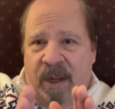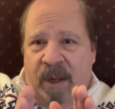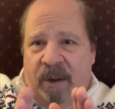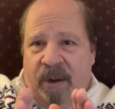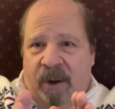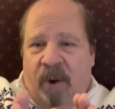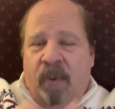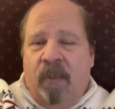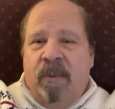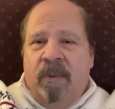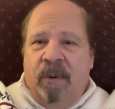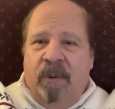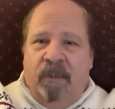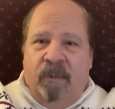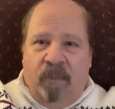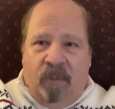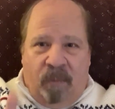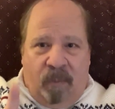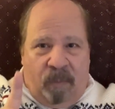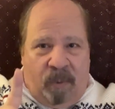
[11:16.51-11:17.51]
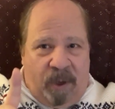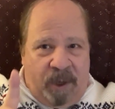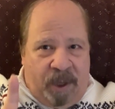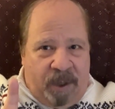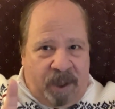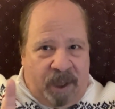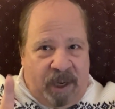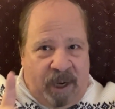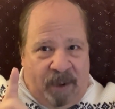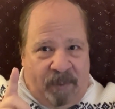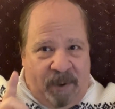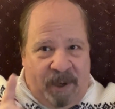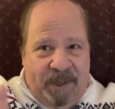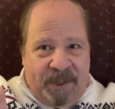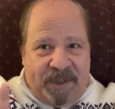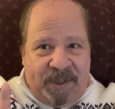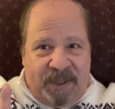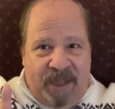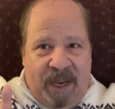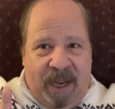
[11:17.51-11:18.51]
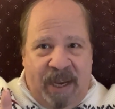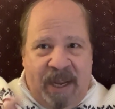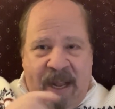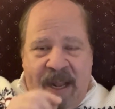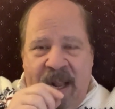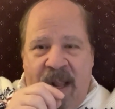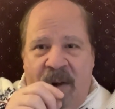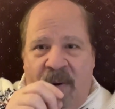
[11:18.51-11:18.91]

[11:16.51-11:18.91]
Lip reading: Oh, one other thing I want to say: